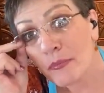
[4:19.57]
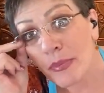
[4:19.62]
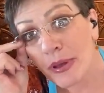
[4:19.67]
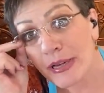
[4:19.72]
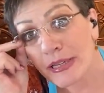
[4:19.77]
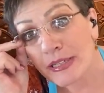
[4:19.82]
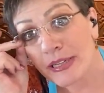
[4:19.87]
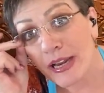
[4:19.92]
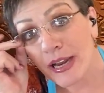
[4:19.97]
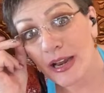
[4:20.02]

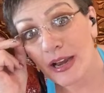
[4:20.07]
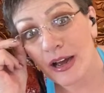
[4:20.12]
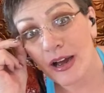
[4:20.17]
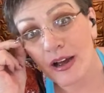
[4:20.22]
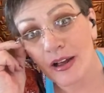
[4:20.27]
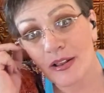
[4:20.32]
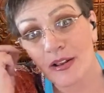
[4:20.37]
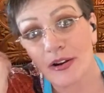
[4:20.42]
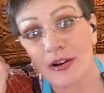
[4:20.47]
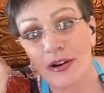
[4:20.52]
mixing
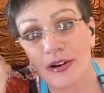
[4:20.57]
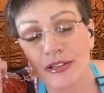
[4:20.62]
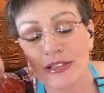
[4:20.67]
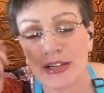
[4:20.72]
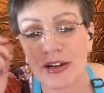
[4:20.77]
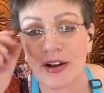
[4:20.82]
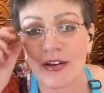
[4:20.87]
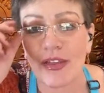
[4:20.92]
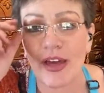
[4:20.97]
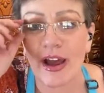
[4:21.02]

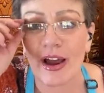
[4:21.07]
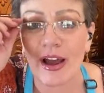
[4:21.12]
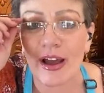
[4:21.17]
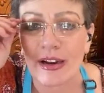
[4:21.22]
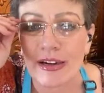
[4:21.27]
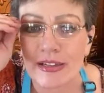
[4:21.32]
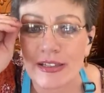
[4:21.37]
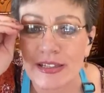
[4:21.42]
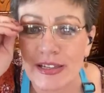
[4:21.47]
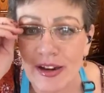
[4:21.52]
colors and all that
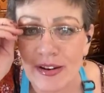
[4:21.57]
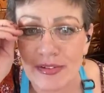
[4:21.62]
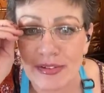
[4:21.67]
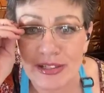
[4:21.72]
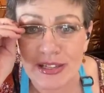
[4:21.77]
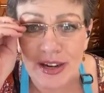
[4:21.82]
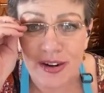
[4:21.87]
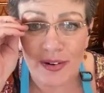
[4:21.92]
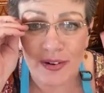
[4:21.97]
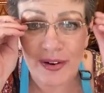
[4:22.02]
kind of stuff.
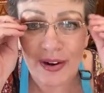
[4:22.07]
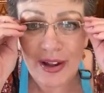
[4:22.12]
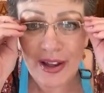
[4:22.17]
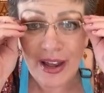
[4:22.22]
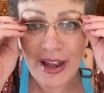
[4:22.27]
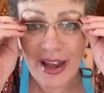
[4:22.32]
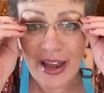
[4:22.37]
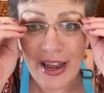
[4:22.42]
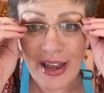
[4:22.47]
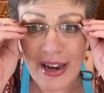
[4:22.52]
So
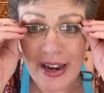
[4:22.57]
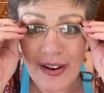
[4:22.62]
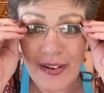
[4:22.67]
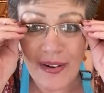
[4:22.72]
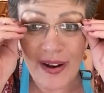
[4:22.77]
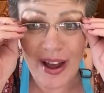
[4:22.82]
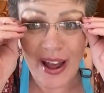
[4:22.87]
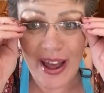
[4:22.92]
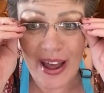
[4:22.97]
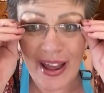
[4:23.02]

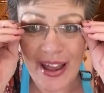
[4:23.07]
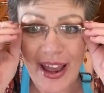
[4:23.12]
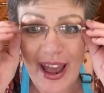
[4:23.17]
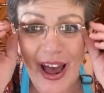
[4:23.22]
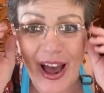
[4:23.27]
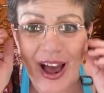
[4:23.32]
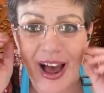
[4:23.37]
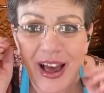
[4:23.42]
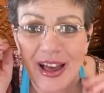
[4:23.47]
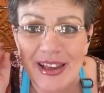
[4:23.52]
anyway,
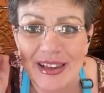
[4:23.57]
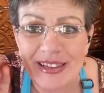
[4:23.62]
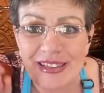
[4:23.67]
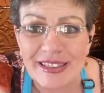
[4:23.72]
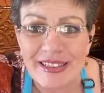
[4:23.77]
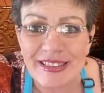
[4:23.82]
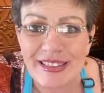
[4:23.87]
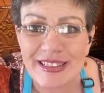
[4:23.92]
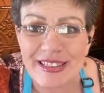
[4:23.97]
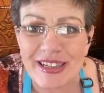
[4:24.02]
yeah.
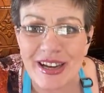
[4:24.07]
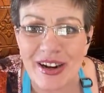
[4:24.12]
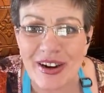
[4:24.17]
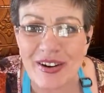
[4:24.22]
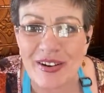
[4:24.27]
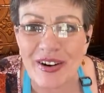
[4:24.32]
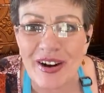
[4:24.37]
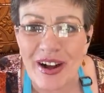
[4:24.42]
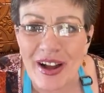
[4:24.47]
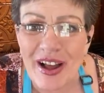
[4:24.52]

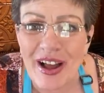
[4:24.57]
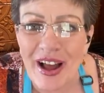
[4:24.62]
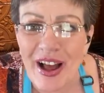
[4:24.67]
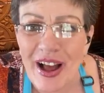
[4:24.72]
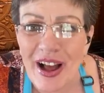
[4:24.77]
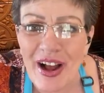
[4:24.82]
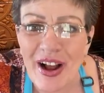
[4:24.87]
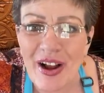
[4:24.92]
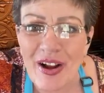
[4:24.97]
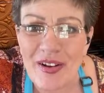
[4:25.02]
So,
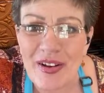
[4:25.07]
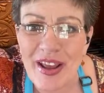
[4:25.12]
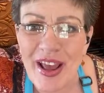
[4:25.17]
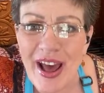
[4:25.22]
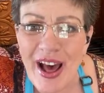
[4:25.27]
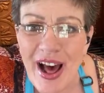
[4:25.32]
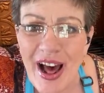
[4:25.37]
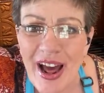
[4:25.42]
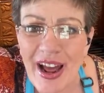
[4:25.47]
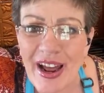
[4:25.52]

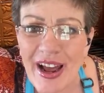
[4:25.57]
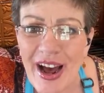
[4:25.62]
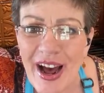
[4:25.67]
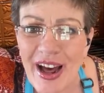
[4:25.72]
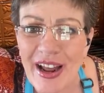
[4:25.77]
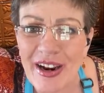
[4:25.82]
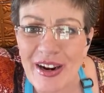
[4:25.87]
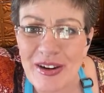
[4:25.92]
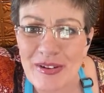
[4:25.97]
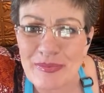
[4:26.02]
yeah, I
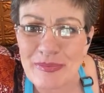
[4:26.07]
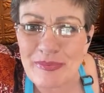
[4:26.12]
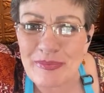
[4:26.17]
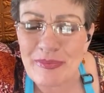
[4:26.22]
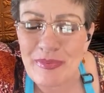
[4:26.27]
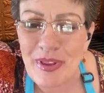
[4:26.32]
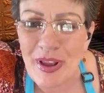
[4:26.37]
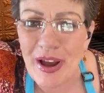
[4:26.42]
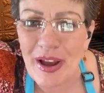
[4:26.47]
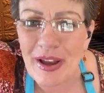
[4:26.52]
got
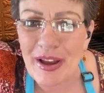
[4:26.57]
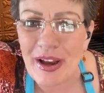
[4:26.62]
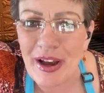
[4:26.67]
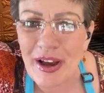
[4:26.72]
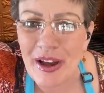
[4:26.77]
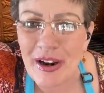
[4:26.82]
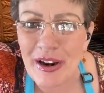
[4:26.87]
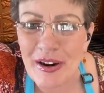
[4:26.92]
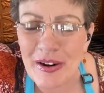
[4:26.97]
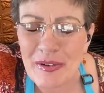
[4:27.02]

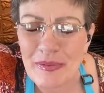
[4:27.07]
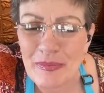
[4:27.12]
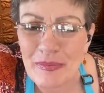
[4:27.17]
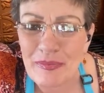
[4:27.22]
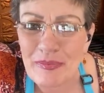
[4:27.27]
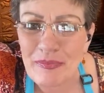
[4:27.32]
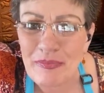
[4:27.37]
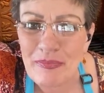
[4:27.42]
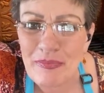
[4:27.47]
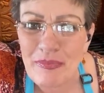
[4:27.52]

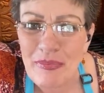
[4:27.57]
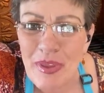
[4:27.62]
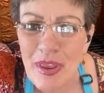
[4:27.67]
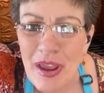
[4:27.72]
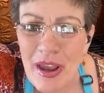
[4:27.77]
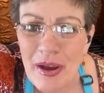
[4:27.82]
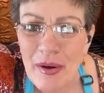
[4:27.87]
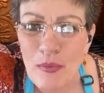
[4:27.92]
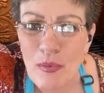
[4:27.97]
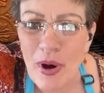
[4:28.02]
them.
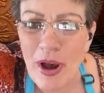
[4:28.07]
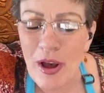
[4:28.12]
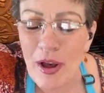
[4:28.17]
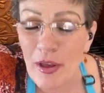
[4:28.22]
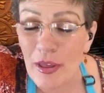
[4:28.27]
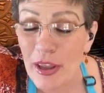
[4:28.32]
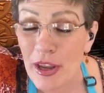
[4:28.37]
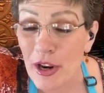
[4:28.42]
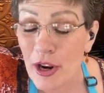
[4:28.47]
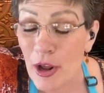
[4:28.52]

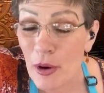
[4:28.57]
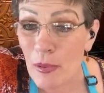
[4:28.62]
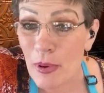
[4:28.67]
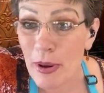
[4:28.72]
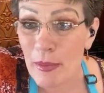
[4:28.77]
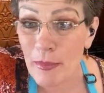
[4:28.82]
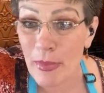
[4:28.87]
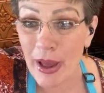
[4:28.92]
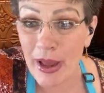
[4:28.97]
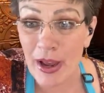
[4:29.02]
Well, you know
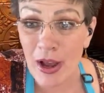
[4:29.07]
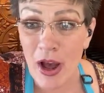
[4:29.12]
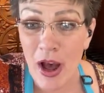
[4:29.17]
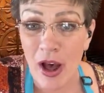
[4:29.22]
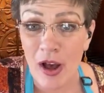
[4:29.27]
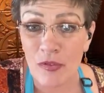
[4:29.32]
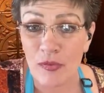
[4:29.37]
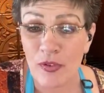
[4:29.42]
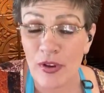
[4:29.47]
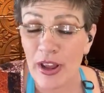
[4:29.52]
what, Mike
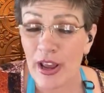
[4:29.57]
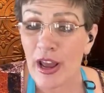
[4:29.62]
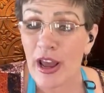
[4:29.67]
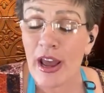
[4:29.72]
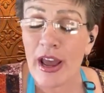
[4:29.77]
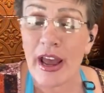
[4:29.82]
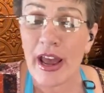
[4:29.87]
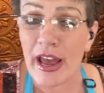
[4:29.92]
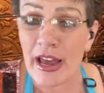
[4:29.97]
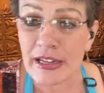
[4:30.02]
Coffee?
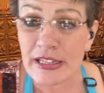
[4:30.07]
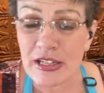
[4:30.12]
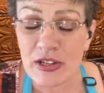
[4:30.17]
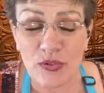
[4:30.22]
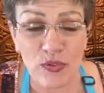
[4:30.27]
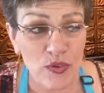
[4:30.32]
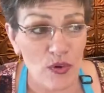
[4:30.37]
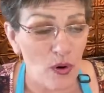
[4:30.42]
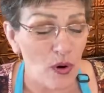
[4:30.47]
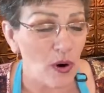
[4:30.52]
It's
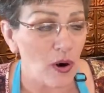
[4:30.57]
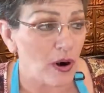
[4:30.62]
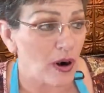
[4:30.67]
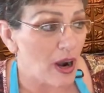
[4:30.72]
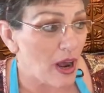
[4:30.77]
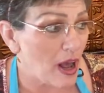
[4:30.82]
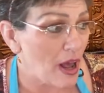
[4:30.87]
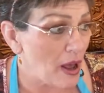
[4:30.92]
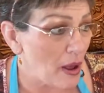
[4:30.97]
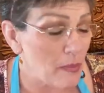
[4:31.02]

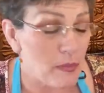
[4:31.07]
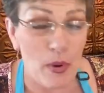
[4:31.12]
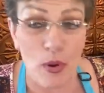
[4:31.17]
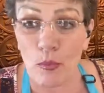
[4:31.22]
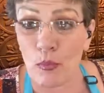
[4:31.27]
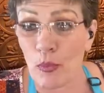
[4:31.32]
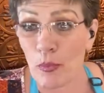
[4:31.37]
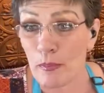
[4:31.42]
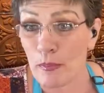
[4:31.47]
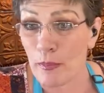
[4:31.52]
for
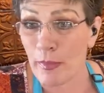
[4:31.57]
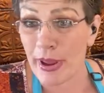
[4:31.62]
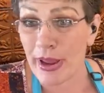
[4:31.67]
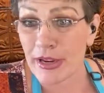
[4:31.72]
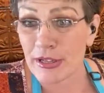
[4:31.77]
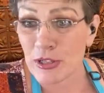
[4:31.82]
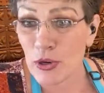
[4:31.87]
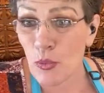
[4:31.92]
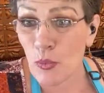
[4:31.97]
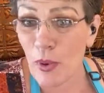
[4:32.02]

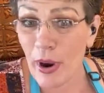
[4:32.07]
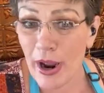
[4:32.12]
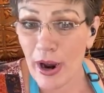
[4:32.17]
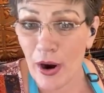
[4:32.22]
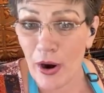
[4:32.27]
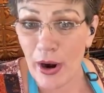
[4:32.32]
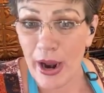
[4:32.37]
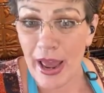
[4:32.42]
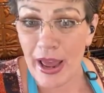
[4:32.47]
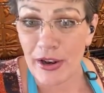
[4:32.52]
me to
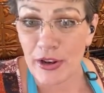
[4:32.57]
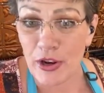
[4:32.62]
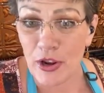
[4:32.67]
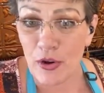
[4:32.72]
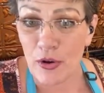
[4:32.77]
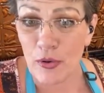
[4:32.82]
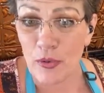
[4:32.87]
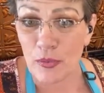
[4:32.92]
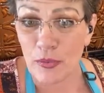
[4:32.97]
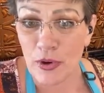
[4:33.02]
wear and
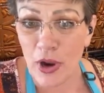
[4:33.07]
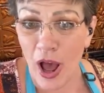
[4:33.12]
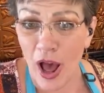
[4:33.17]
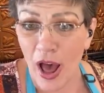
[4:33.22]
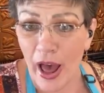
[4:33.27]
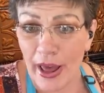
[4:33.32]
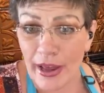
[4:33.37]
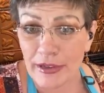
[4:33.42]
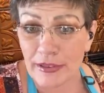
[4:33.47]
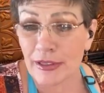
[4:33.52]
you
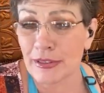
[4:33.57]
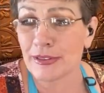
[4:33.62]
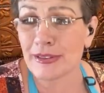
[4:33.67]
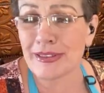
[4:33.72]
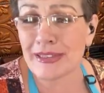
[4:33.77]
not.